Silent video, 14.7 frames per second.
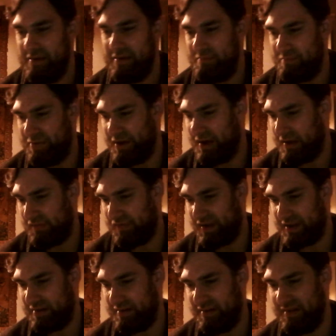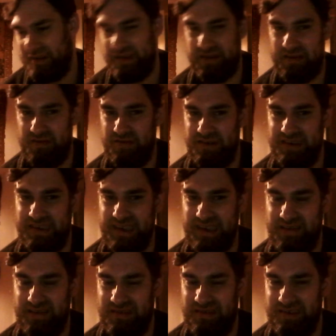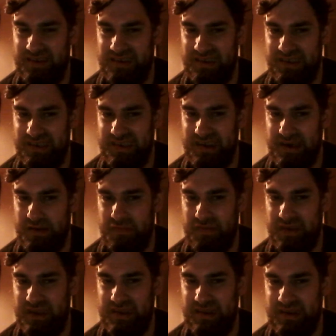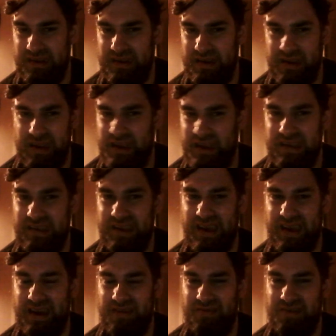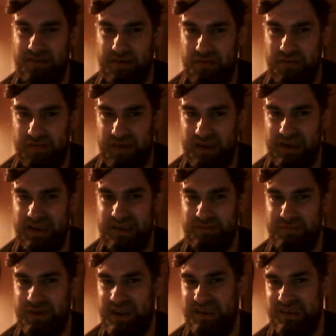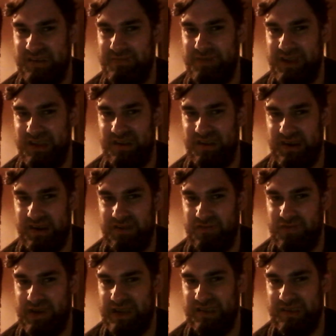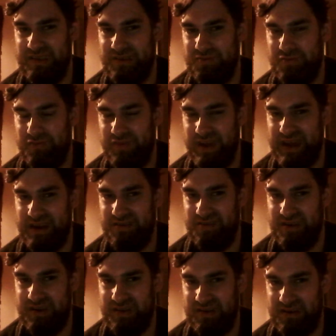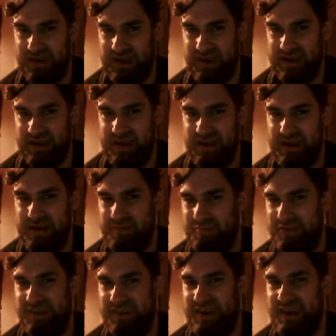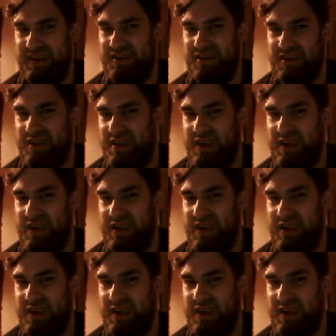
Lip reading: But I think the Chris Sarandon stuff, his character, I think he's meant to be like a red sort of herring, like potentially